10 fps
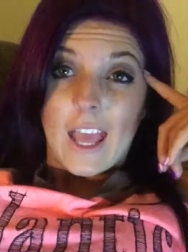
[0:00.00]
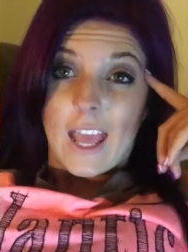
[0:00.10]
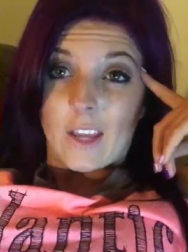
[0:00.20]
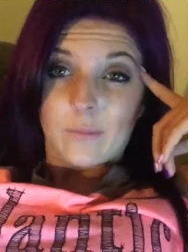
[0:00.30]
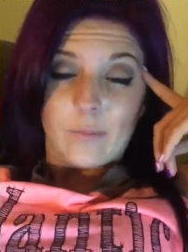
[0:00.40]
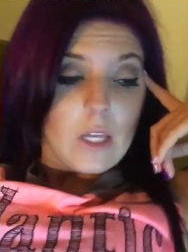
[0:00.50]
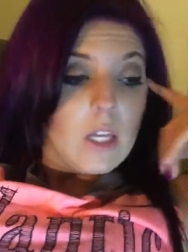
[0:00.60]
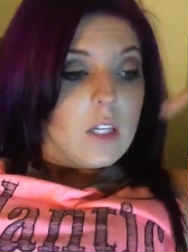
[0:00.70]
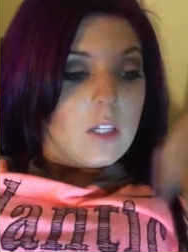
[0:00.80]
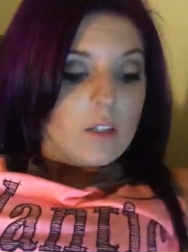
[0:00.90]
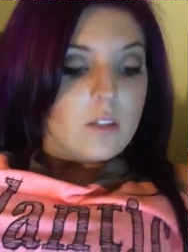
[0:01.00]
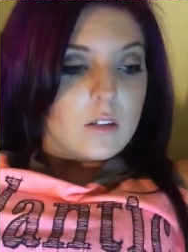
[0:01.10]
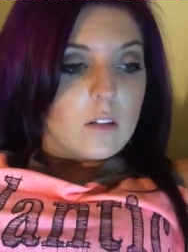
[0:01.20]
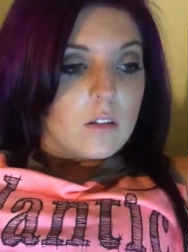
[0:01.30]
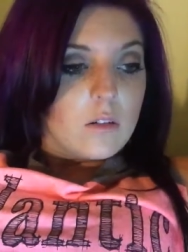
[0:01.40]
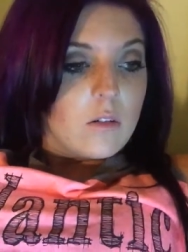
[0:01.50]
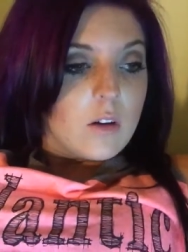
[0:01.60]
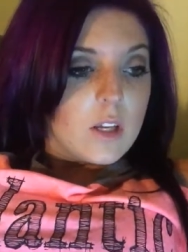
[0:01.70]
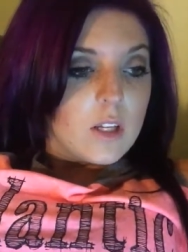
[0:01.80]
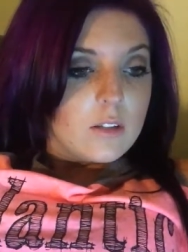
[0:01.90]
Hey, right
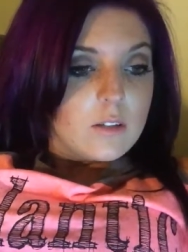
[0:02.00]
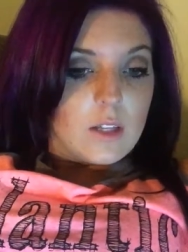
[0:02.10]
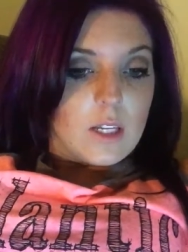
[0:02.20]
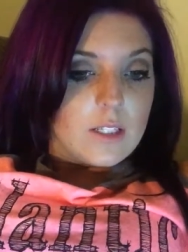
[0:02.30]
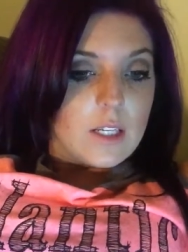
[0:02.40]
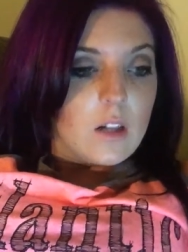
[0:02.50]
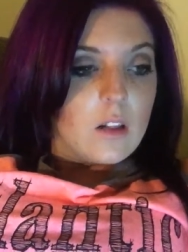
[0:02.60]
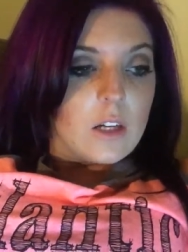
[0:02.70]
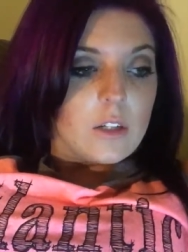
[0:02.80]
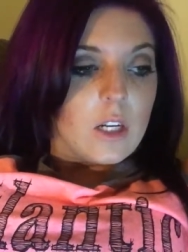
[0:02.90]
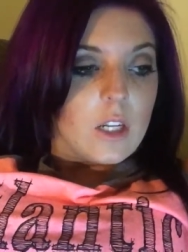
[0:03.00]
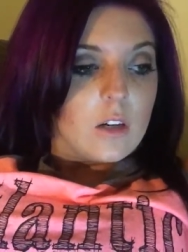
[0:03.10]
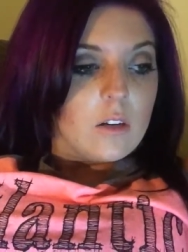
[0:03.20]
so it is like 10 o'clock right